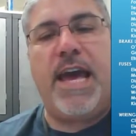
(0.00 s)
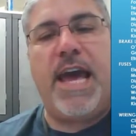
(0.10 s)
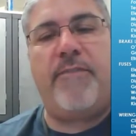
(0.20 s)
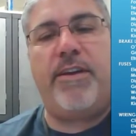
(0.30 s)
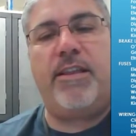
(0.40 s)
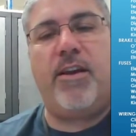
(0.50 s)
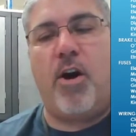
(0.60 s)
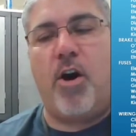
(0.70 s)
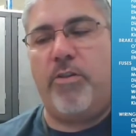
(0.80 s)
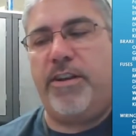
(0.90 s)
having
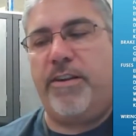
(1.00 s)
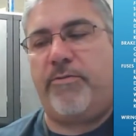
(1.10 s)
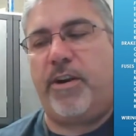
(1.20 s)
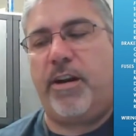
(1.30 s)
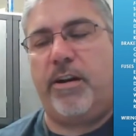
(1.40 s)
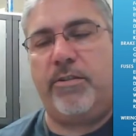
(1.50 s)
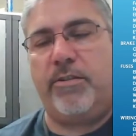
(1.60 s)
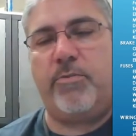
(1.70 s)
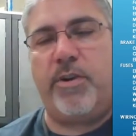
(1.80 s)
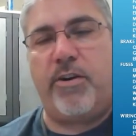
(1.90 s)
all the different
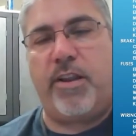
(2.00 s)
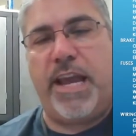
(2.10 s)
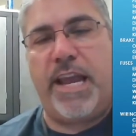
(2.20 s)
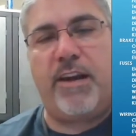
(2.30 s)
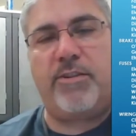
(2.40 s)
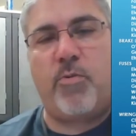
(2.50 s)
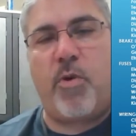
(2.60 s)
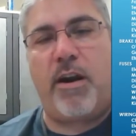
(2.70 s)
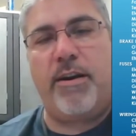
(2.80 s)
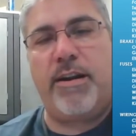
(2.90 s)
colors when you're laying out your
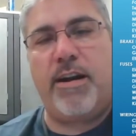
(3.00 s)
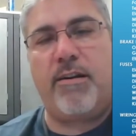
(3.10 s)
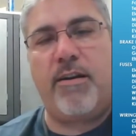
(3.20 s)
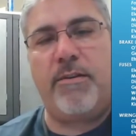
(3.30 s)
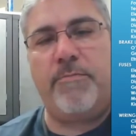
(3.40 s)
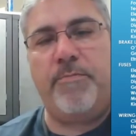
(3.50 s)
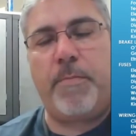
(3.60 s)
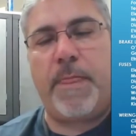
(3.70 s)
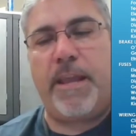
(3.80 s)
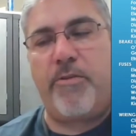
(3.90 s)
wiring diagram
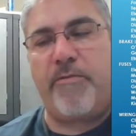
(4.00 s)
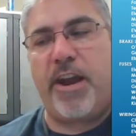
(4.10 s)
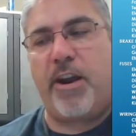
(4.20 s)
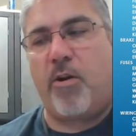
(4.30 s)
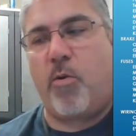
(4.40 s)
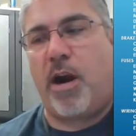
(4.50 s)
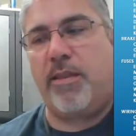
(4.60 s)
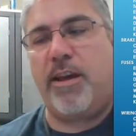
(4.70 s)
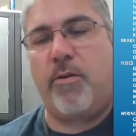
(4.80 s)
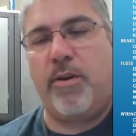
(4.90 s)
and you've got it all
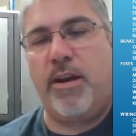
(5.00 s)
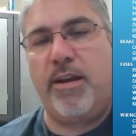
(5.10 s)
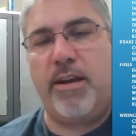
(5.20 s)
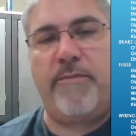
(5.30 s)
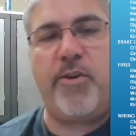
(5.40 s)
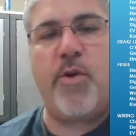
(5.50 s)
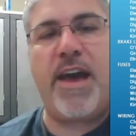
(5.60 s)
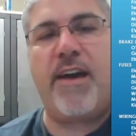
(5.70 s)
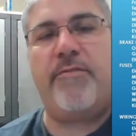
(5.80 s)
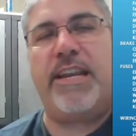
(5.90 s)
wired that way, if you
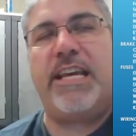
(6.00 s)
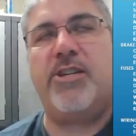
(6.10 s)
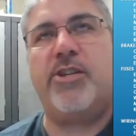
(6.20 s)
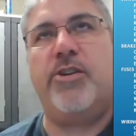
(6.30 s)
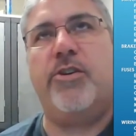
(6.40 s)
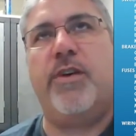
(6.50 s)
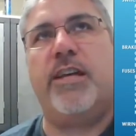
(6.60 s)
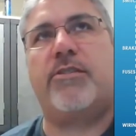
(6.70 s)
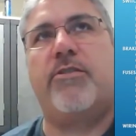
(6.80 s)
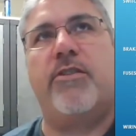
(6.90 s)
have an issue
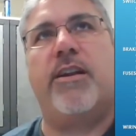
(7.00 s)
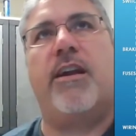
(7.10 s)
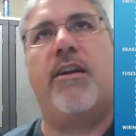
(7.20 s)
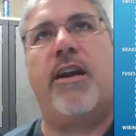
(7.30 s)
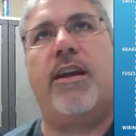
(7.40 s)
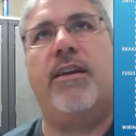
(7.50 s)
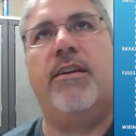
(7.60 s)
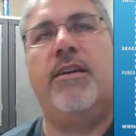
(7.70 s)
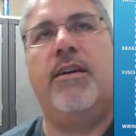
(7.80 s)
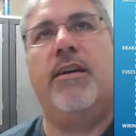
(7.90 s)
at scrutineering,
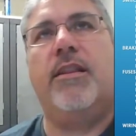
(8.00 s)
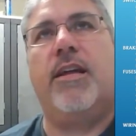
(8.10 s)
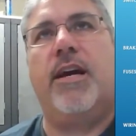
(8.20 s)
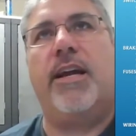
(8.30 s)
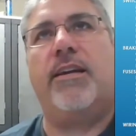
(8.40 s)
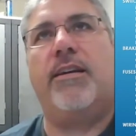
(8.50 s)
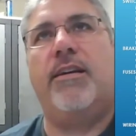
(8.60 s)
like